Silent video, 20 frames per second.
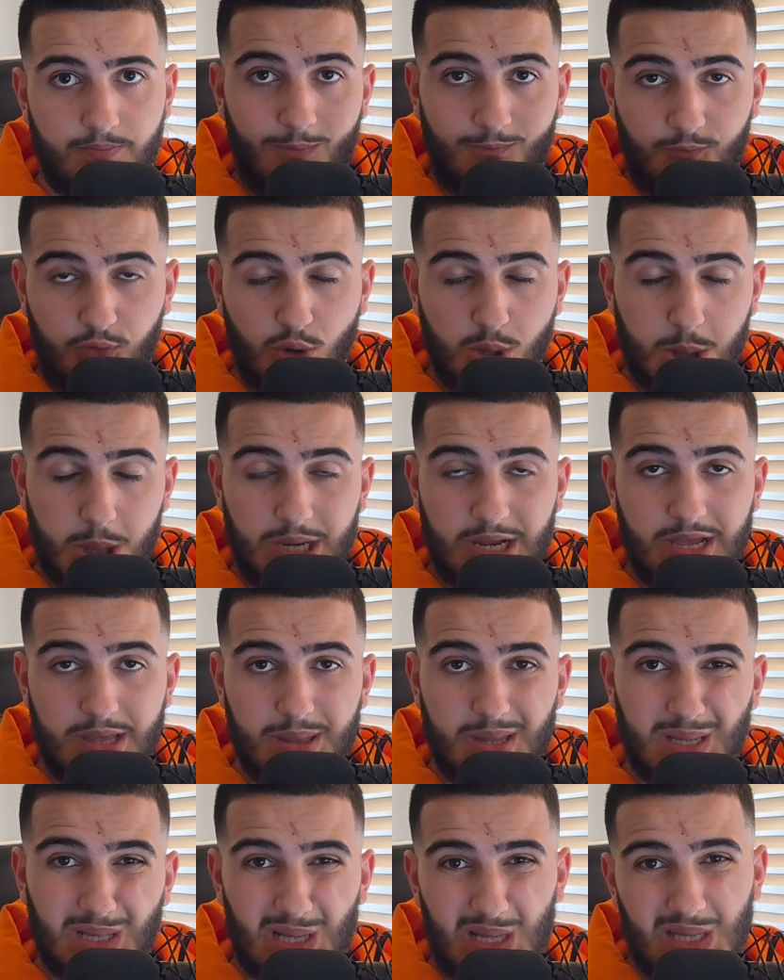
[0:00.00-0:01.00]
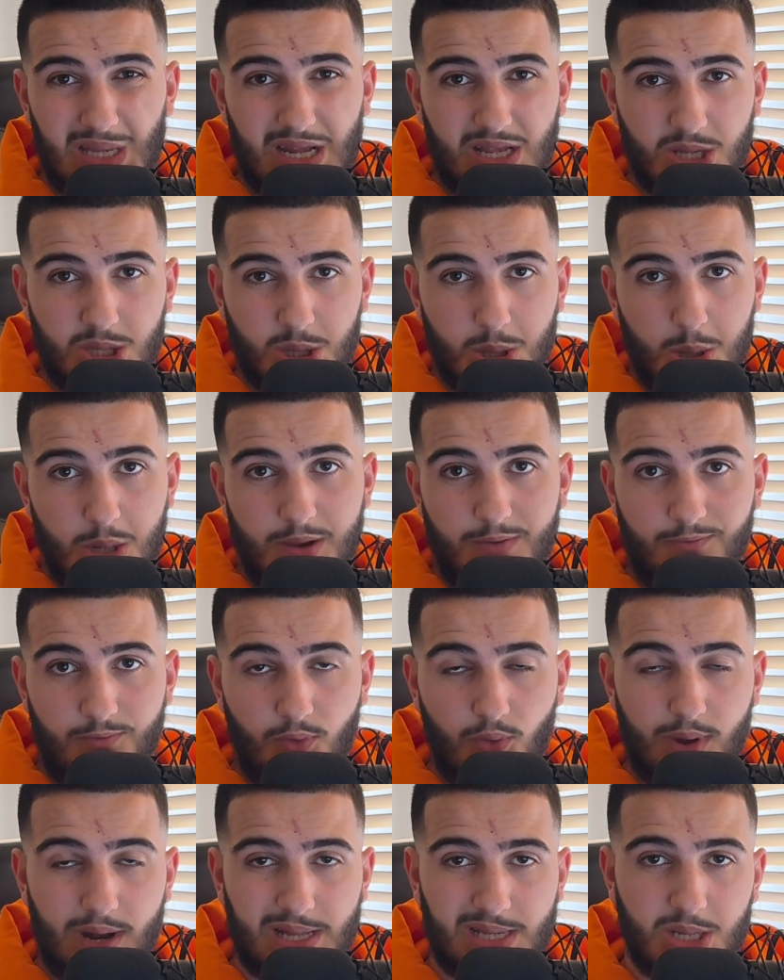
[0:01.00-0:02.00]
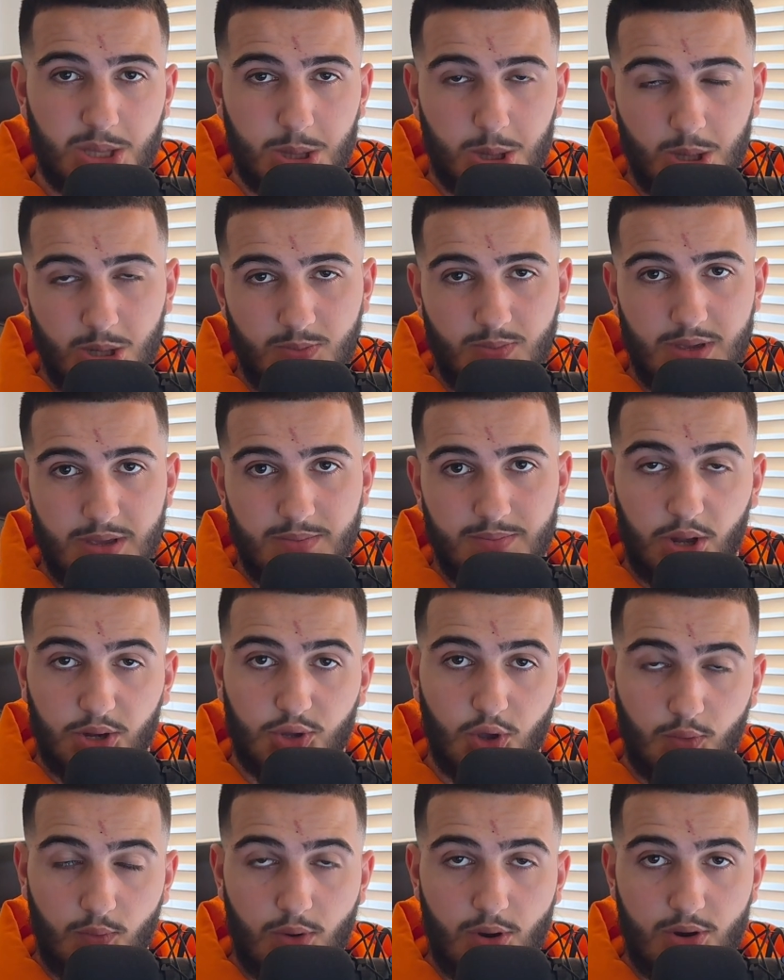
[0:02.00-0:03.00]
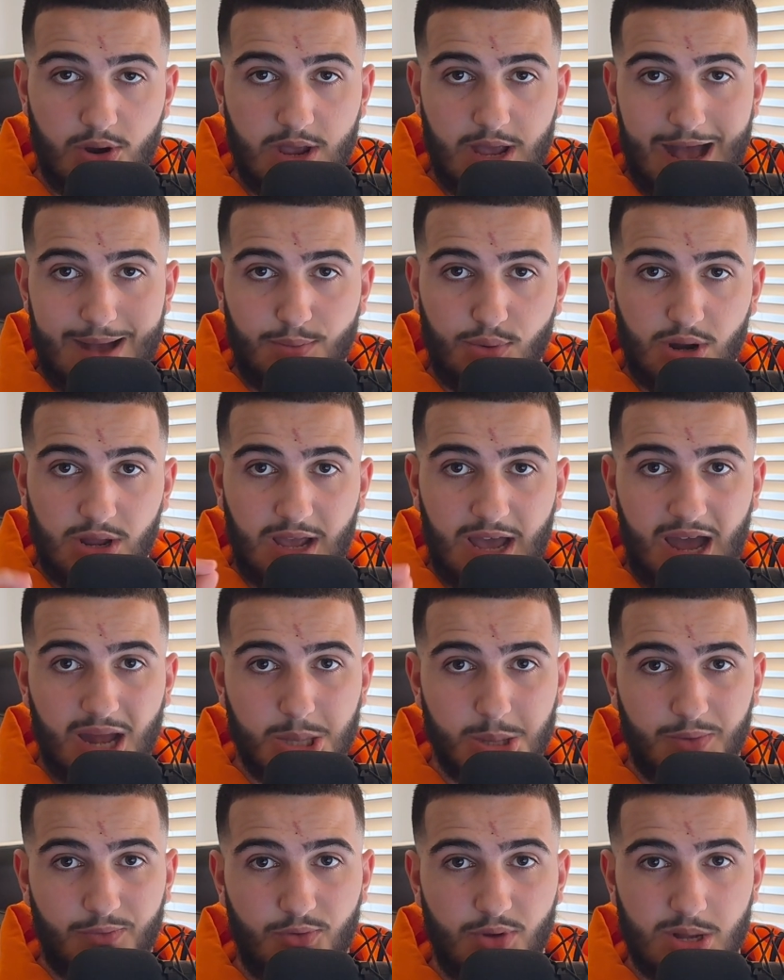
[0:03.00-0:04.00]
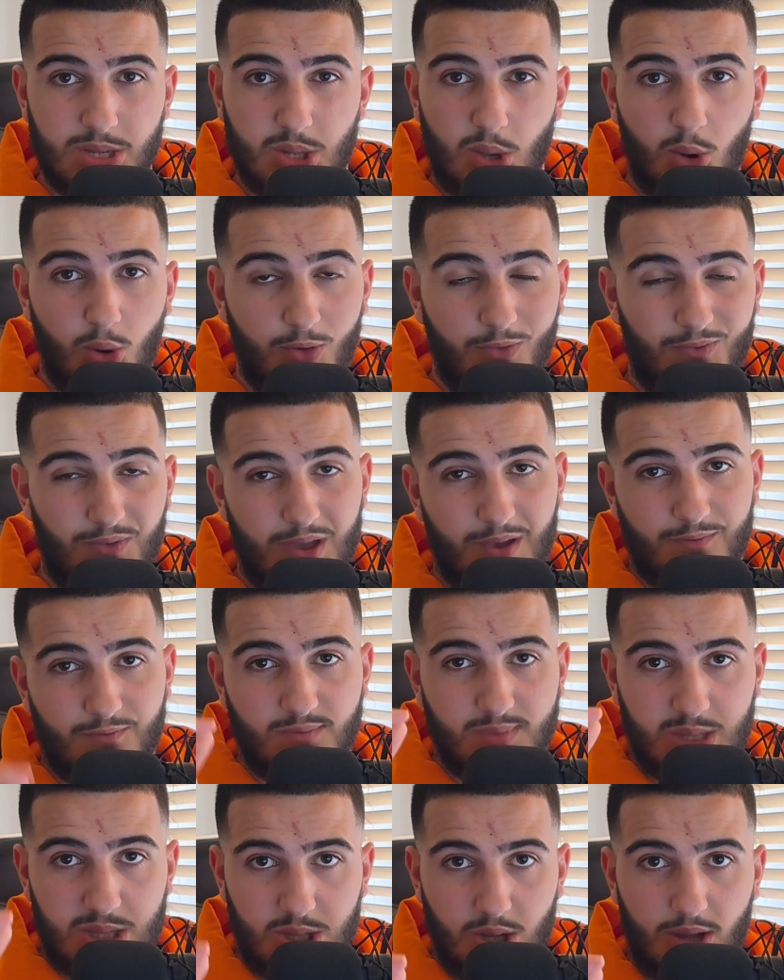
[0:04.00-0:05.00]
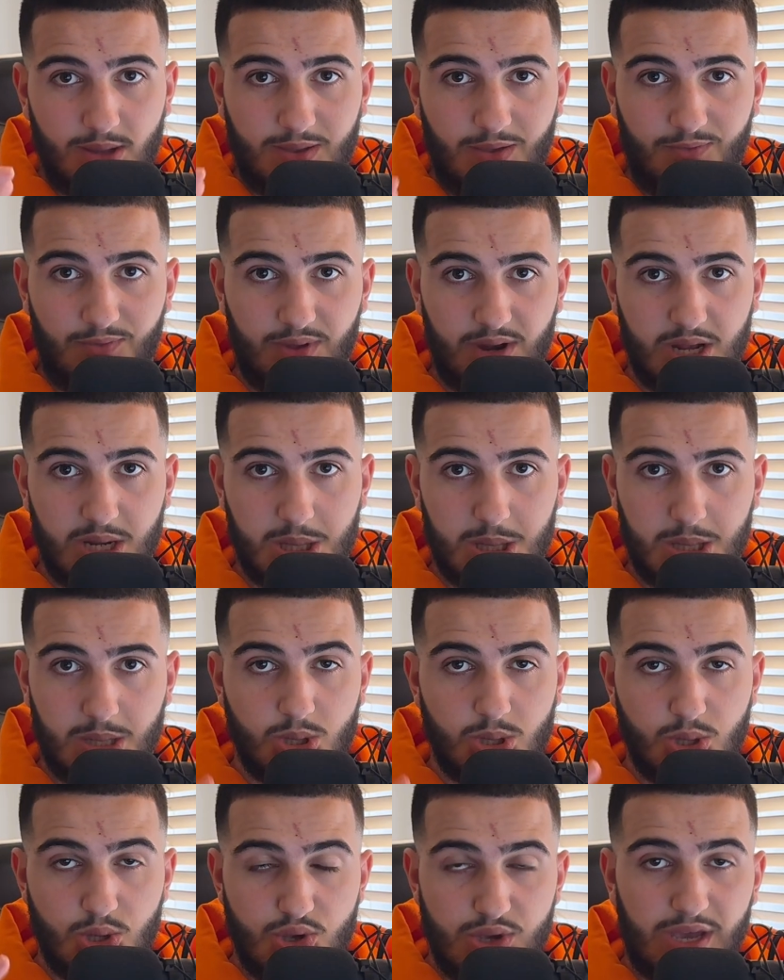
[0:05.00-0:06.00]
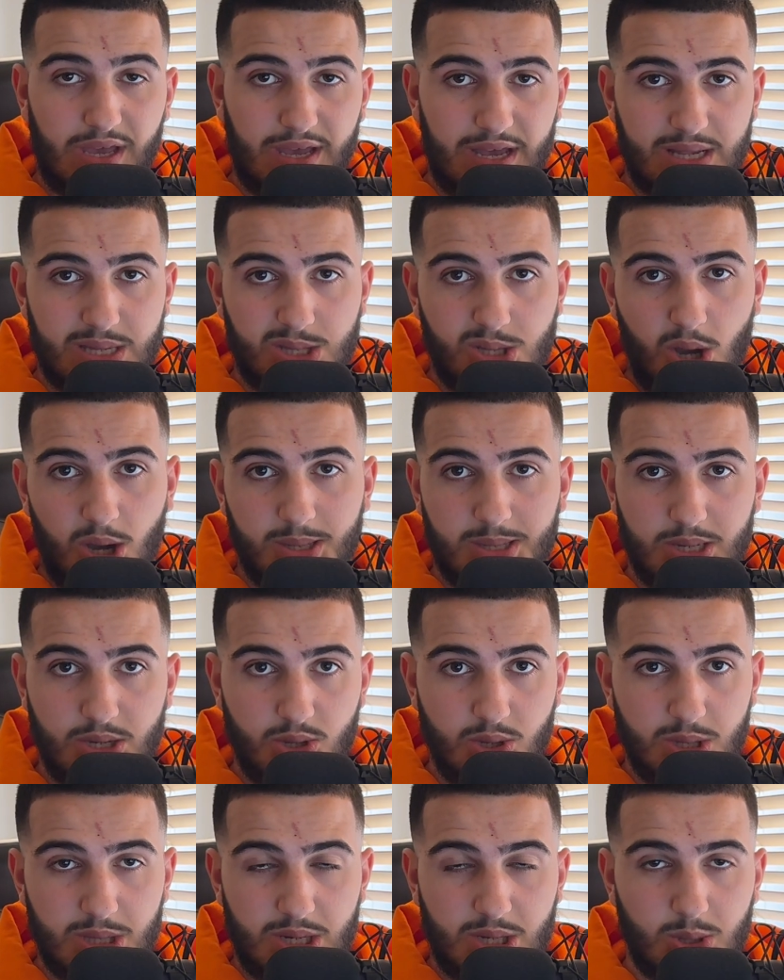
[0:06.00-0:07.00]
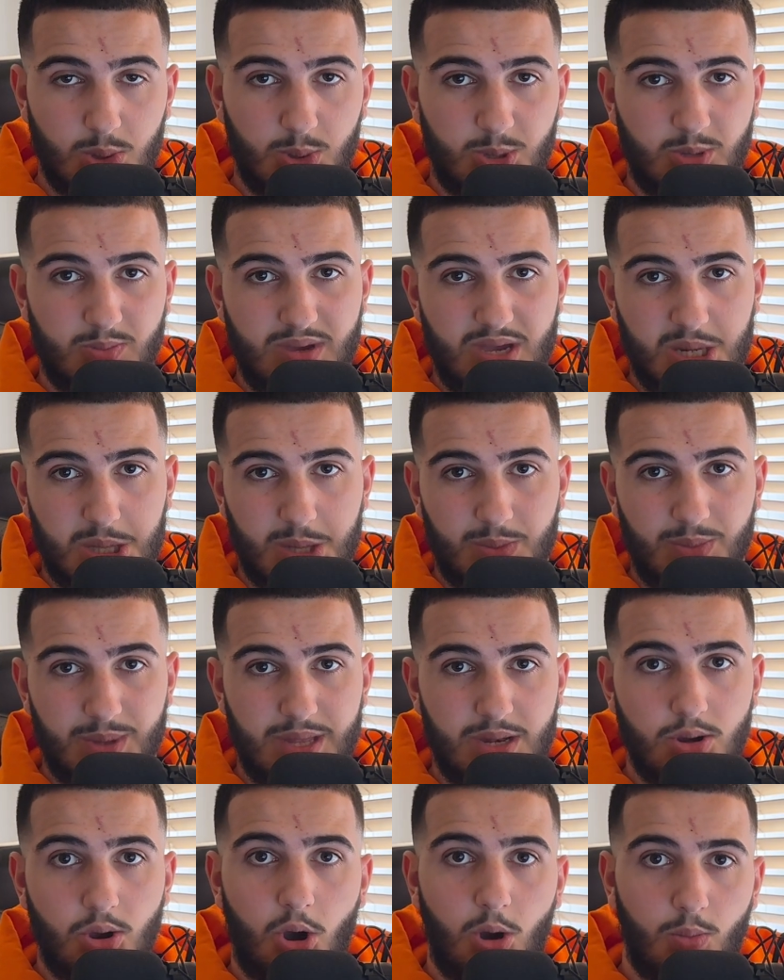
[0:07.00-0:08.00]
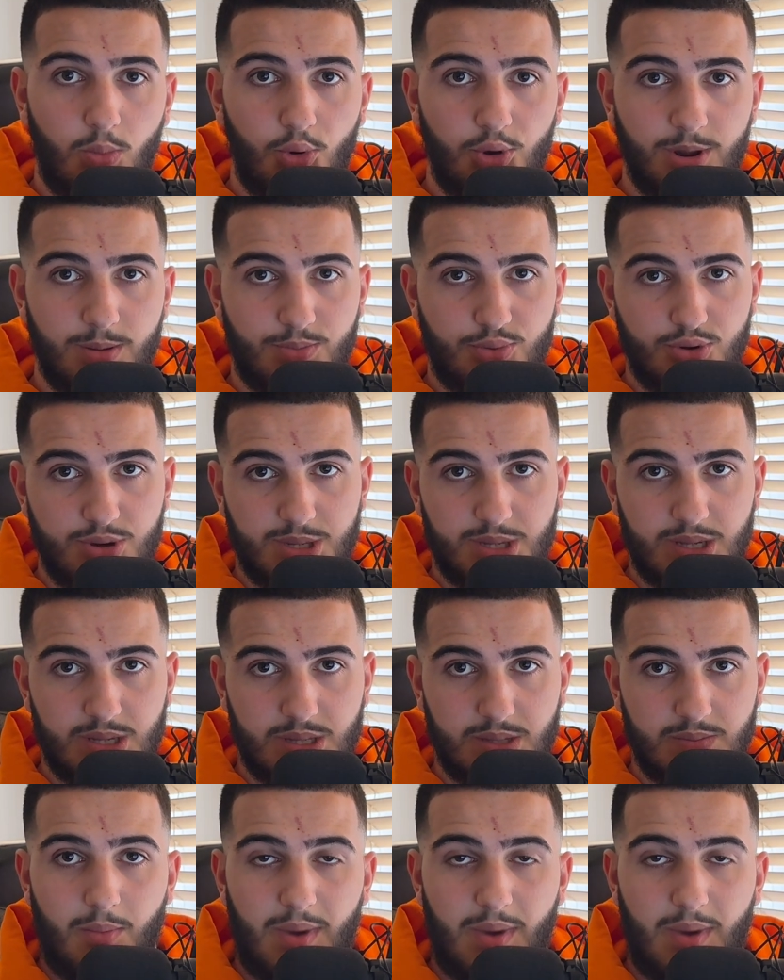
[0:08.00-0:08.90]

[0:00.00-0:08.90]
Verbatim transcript: Unfortunately, this isn't as straightforward as it should be. But don't worry, I'm going to guide you through this whole thing from start to finish so you can get started using this automation within your onboarding process.